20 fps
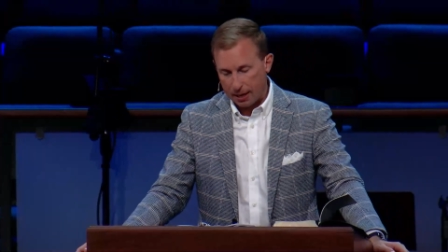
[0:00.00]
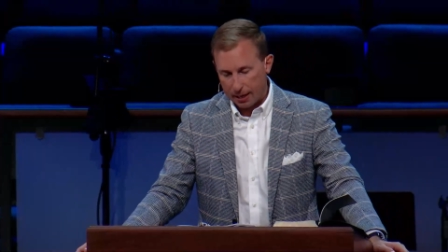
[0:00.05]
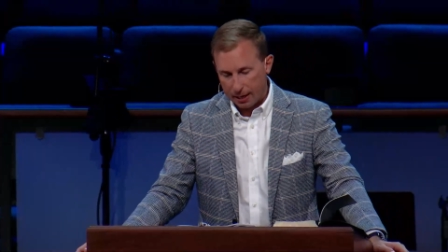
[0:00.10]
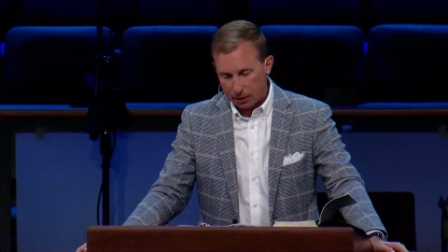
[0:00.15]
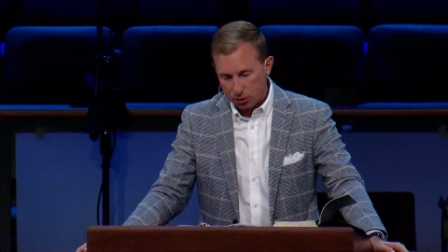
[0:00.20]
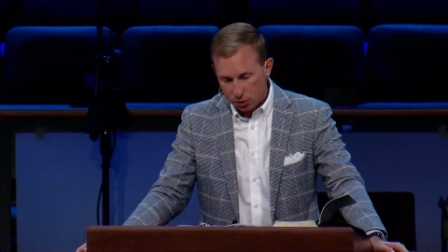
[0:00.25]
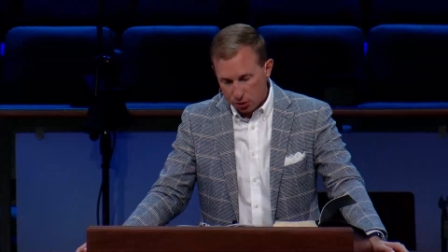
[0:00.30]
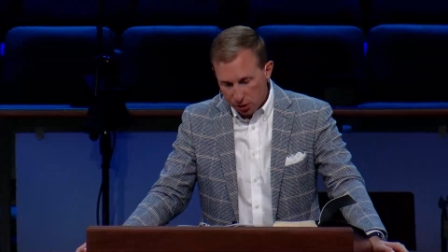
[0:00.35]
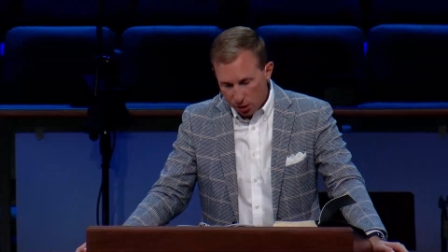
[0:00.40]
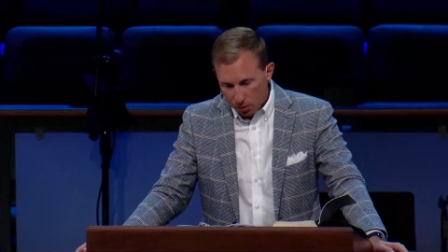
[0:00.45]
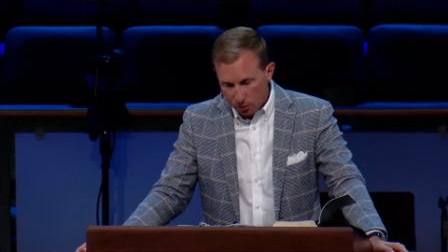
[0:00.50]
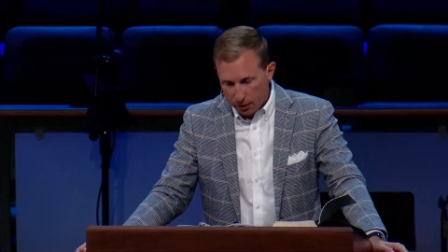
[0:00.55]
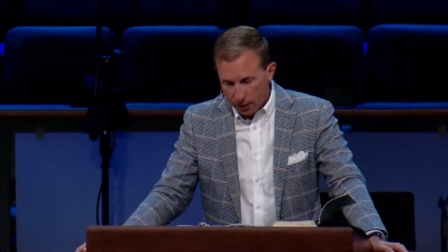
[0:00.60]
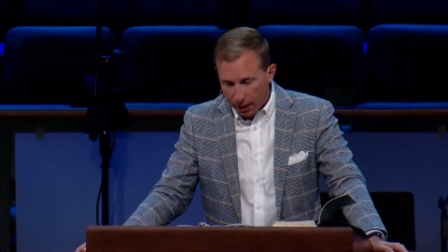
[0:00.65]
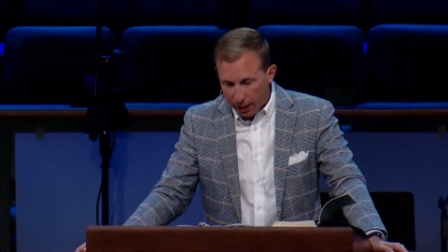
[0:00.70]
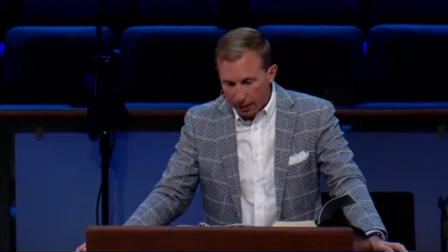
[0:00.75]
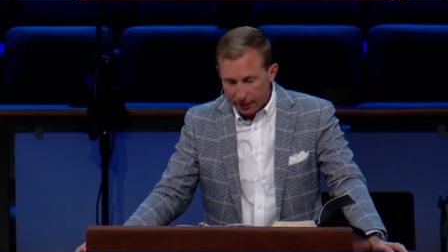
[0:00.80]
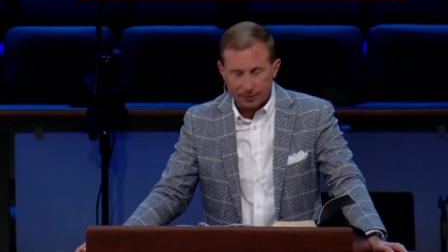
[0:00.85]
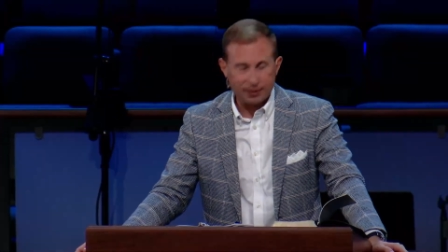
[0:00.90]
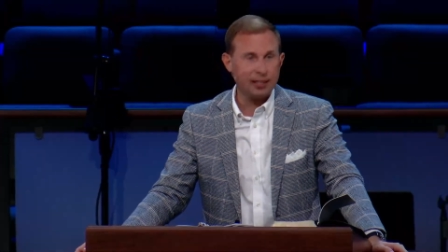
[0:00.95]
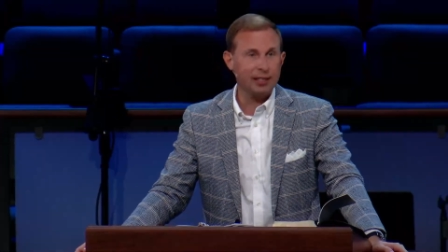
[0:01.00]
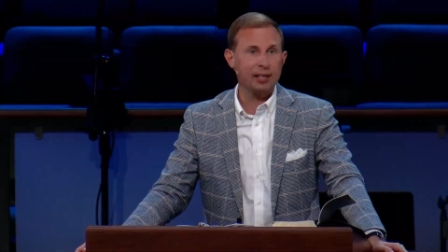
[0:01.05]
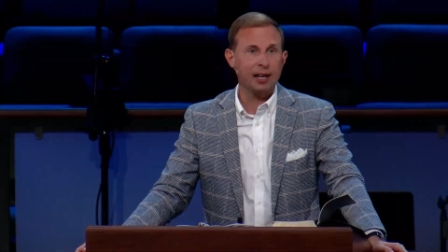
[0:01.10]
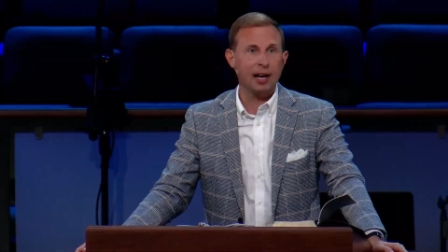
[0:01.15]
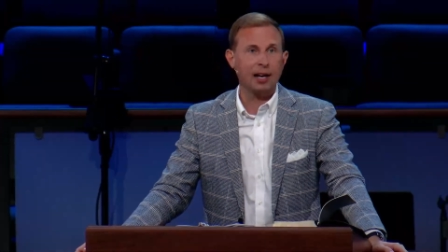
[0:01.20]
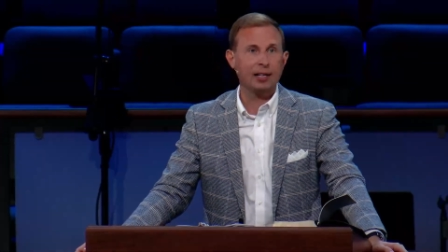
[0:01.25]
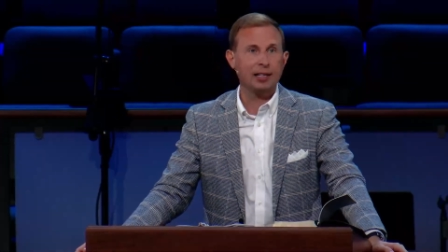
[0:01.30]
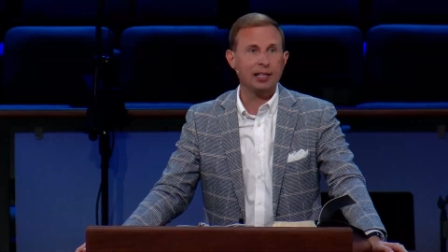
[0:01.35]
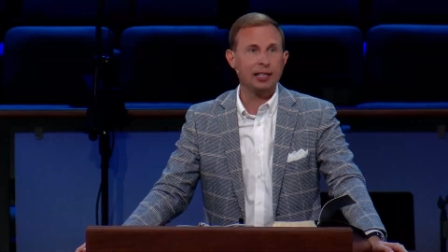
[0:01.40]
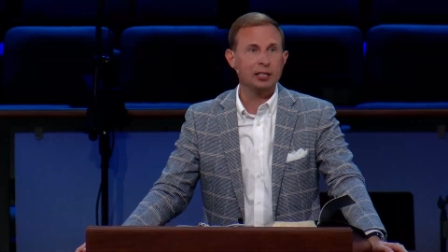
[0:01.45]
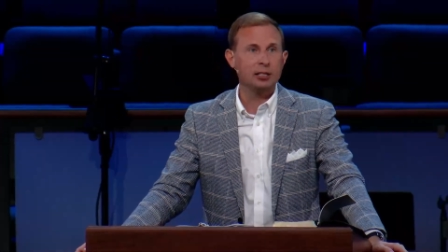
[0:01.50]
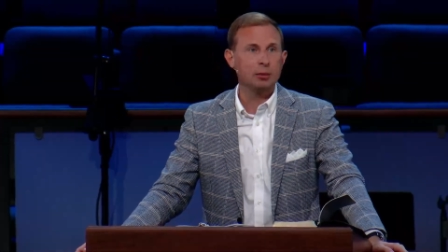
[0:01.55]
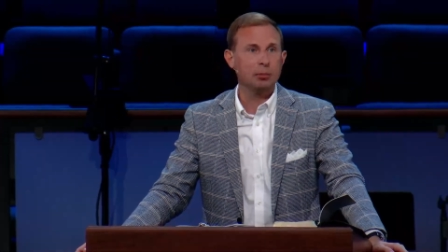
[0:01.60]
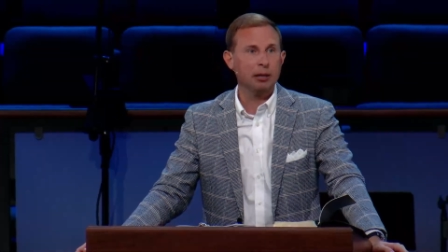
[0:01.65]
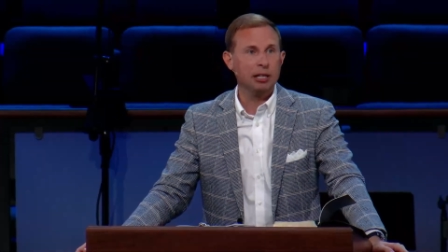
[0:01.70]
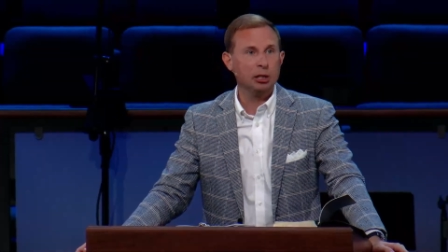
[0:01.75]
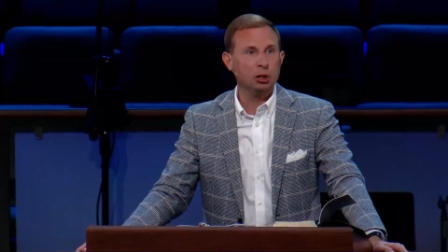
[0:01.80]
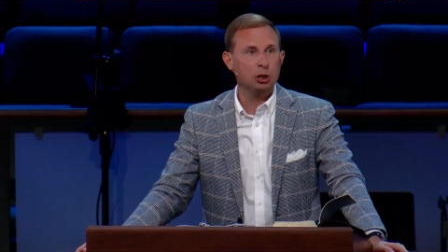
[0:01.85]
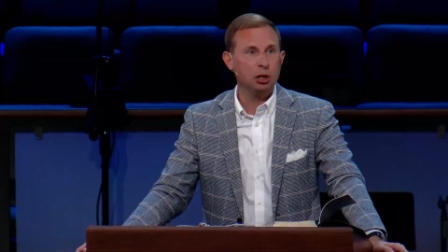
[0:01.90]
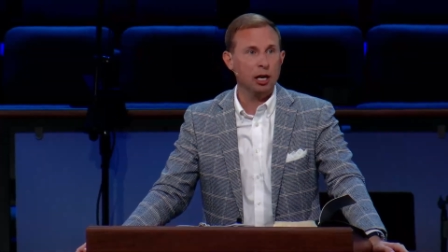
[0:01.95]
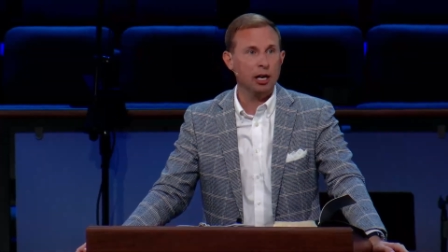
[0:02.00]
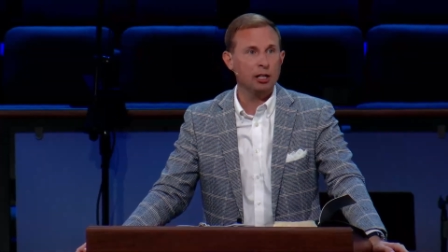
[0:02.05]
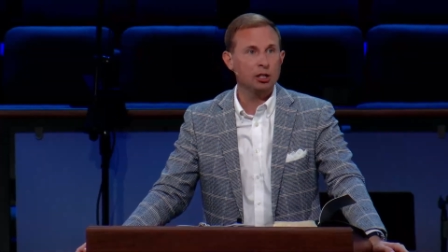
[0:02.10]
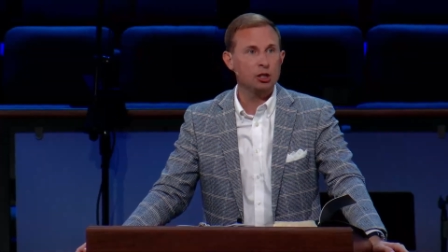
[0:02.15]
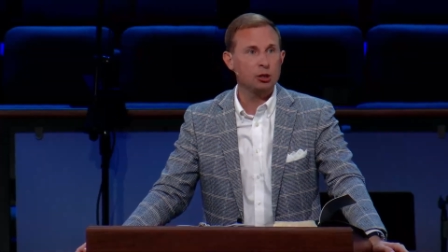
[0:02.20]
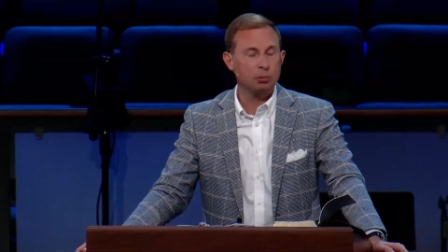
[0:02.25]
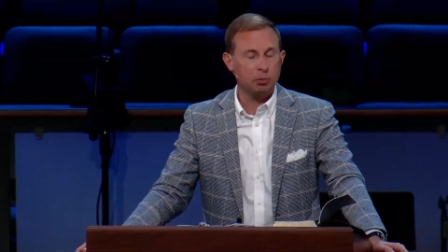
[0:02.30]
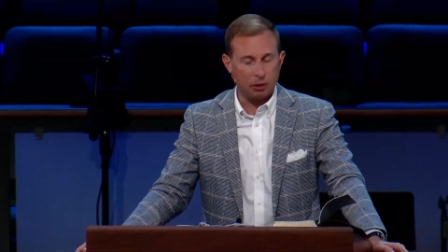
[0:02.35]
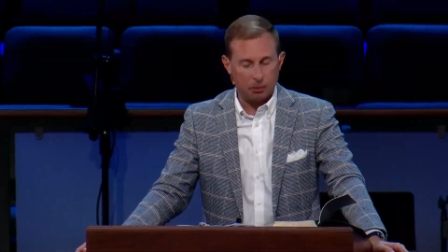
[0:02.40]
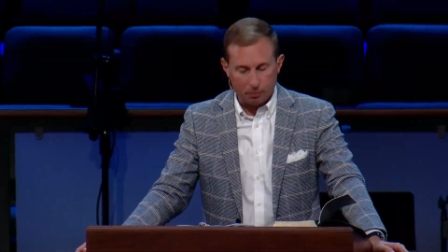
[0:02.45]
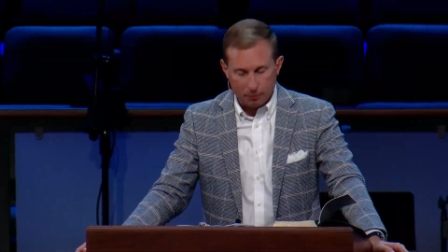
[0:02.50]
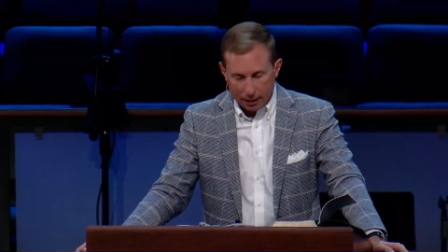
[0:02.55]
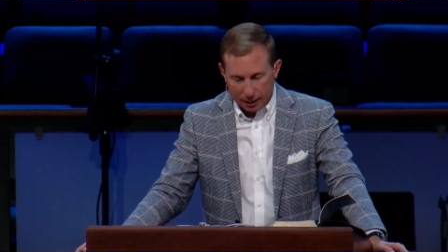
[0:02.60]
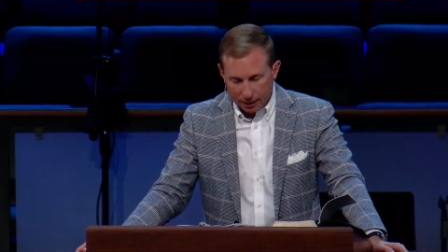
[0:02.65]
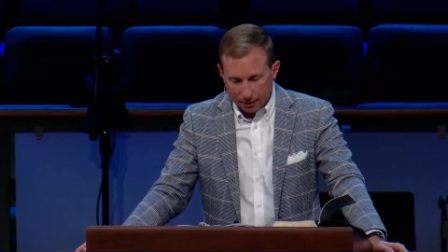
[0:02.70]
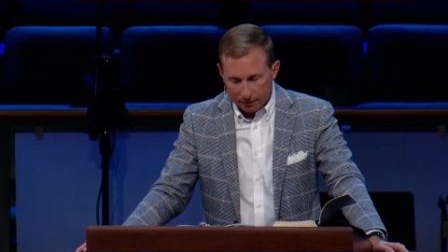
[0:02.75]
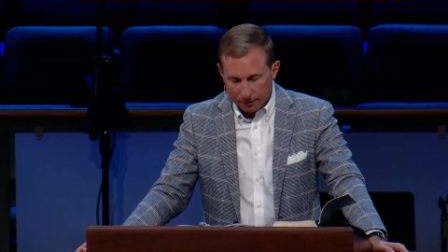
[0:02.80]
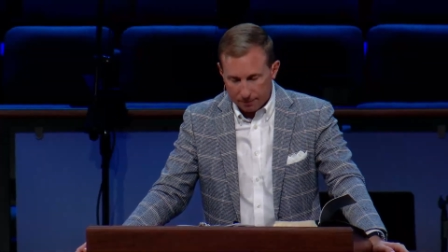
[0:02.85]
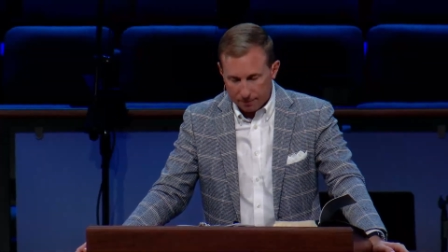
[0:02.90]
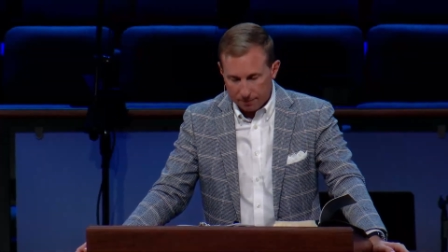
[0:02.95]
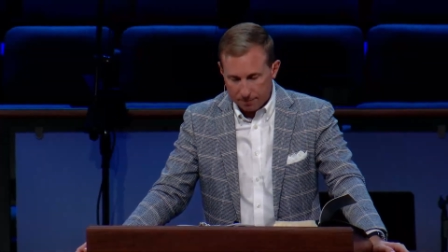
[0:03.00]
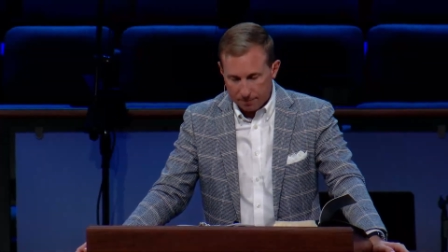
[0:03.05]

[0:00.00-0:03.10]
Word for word: And so God did not need to be judged, but man.